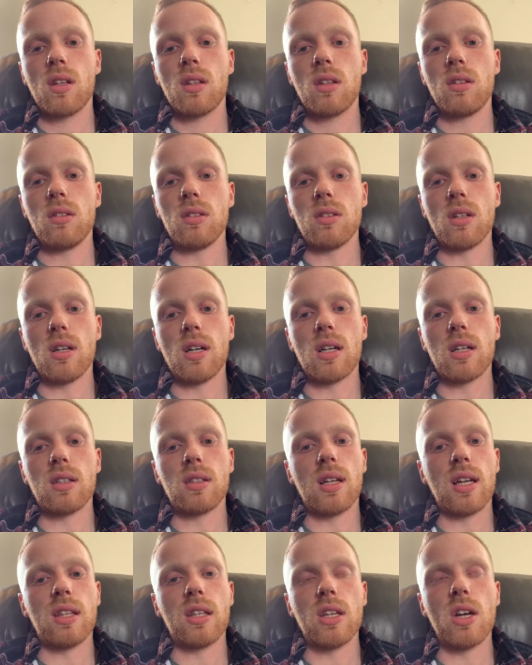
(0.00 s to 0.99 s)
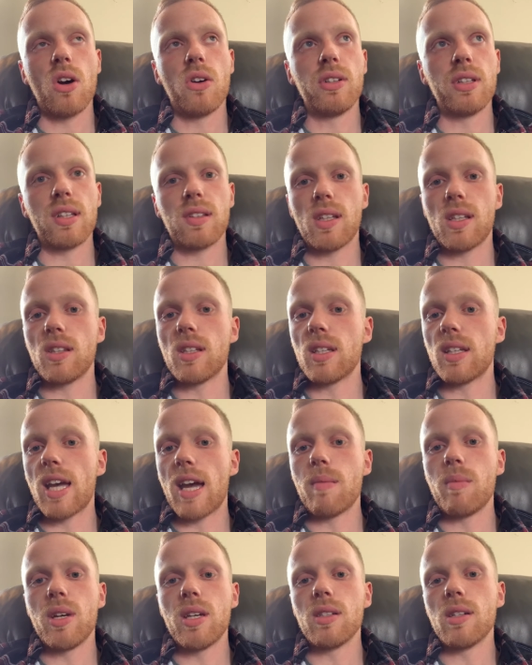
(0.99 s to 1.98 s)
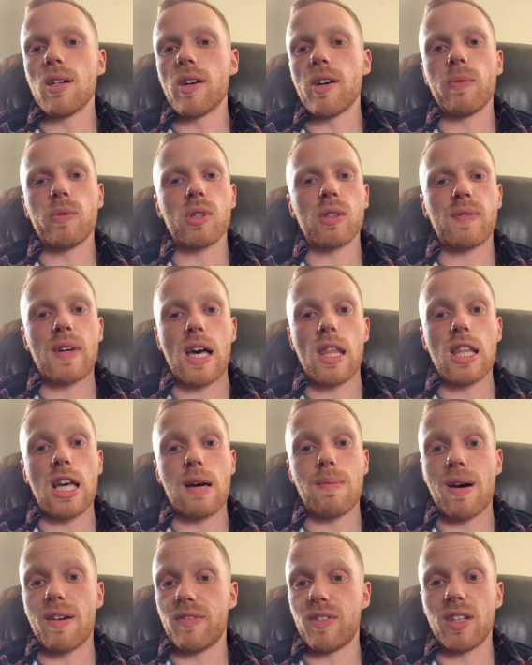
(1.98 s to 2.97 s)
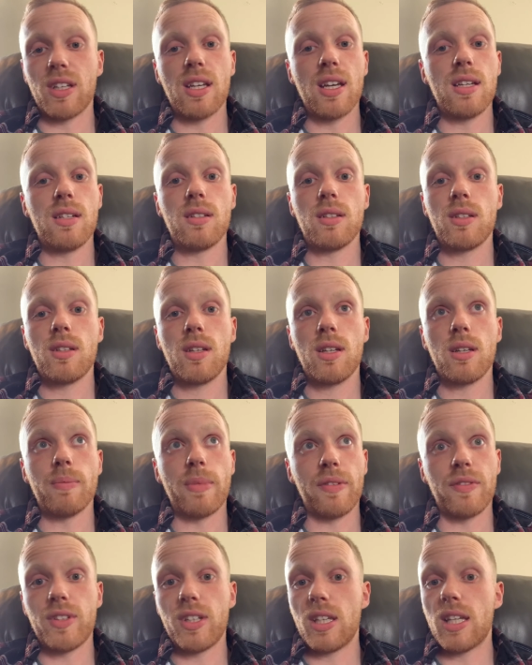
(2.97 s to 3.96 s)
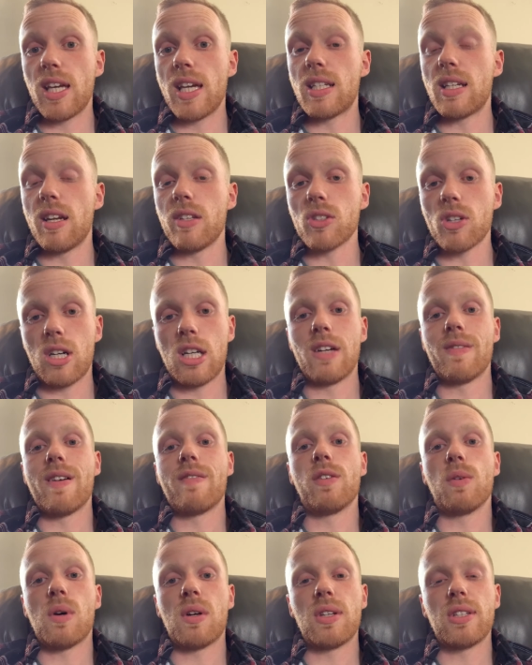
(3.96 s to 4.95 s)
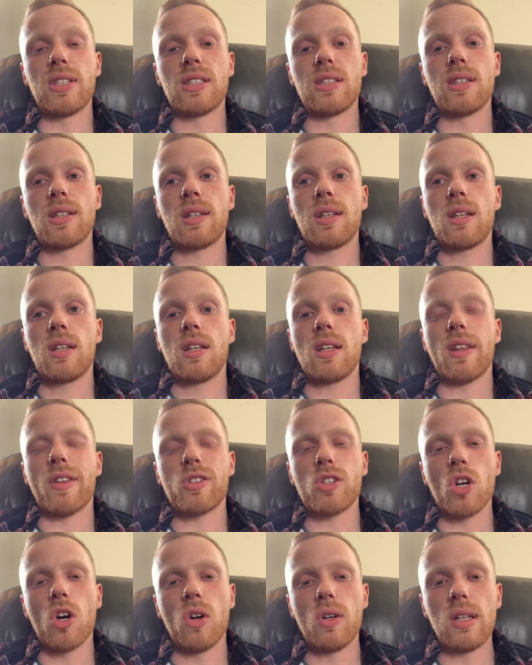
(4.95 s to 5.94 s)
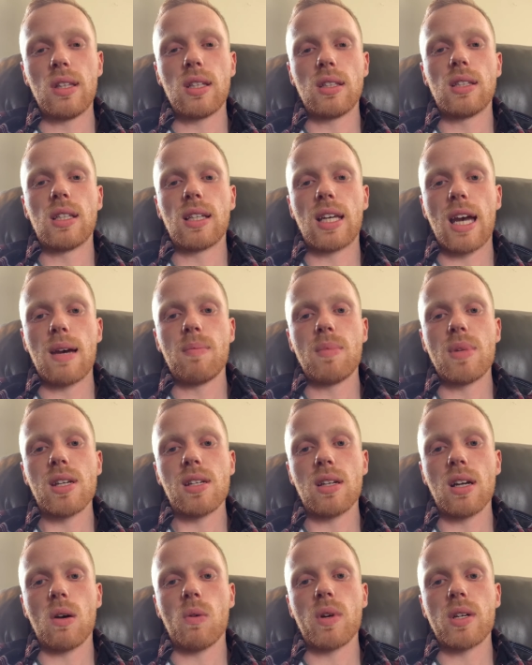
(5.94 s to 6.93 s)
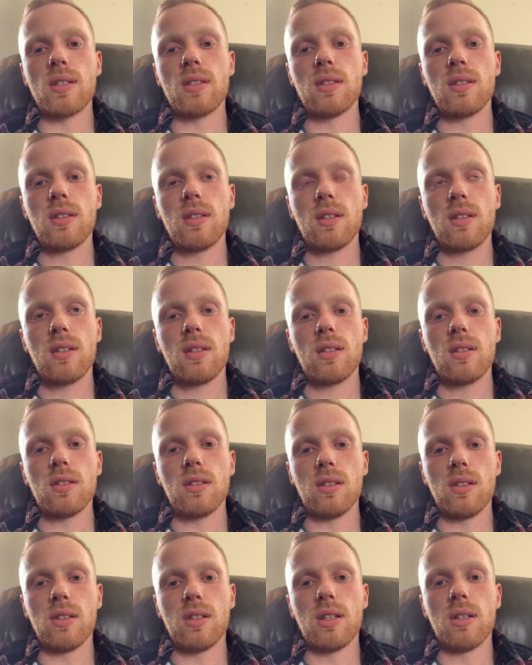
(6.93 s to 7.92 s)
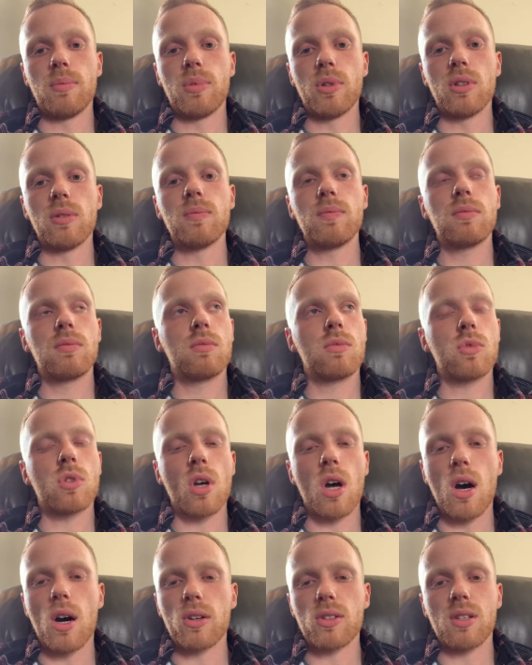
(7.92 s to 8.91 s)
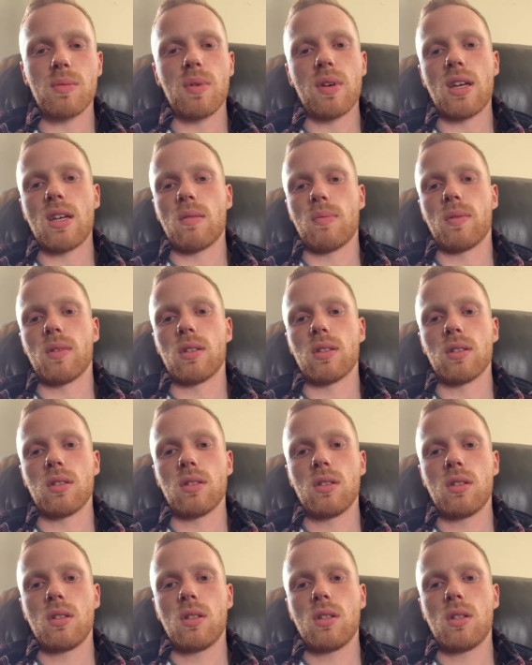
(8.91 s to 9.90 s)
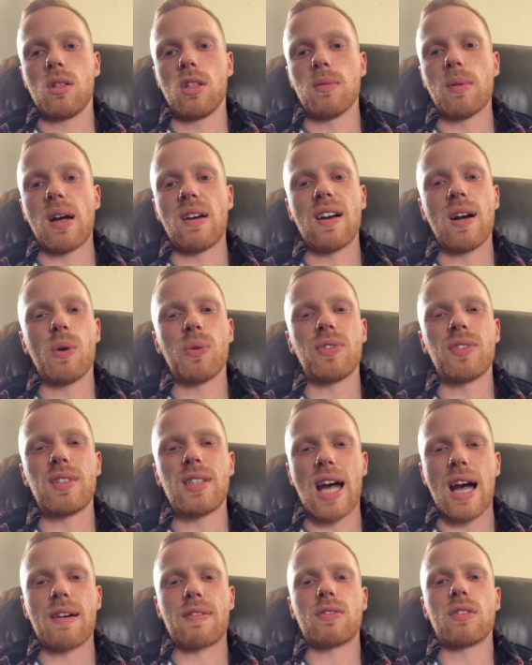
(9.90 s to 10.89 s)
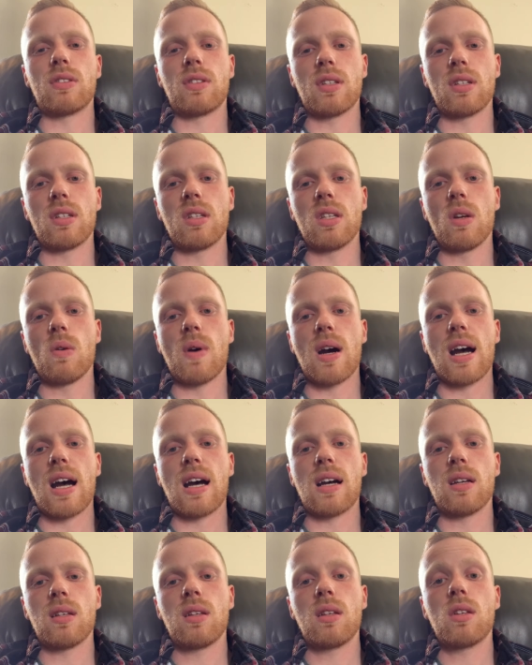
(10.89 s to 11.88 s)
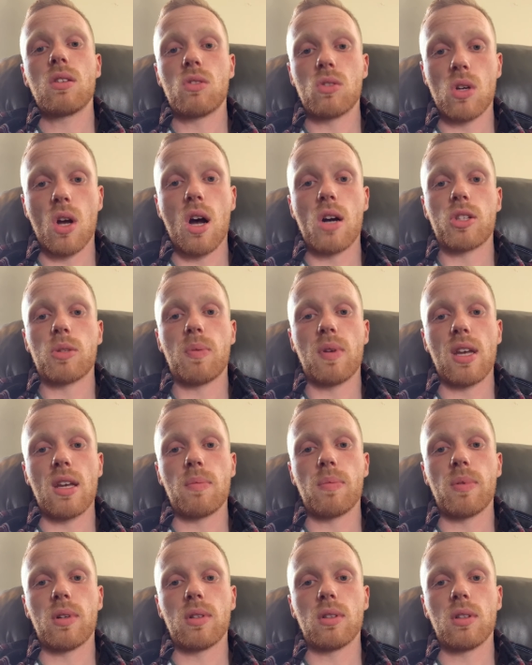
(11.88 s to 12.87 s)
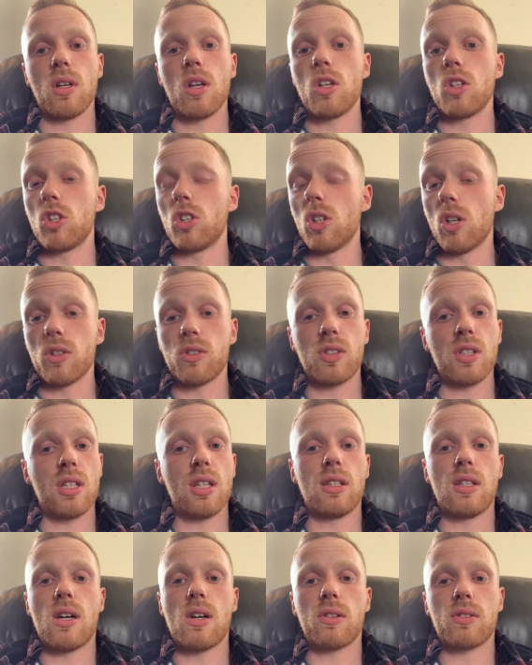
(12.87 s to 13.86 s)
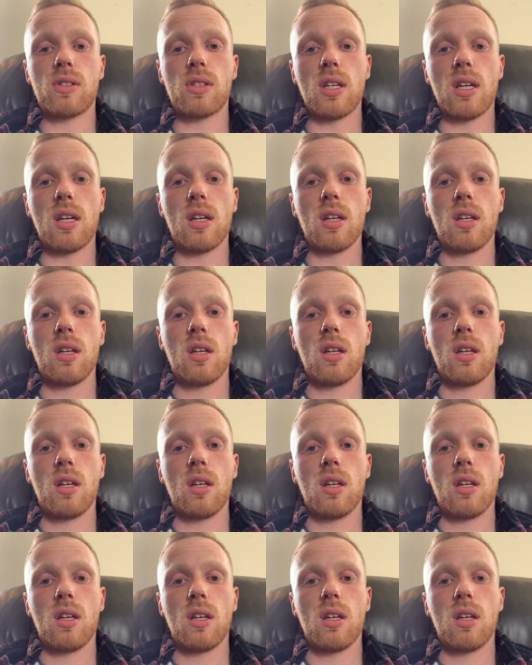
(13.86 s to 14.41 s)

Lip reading: you know, and the only thing that kept me going was the fact that I'm having a kid. I'm having a kid and it's all I've ever wanted. That's the only thing that kept me going, you know. But talk to people. No matter how daft you think you are, talk to people. Go see your doctor.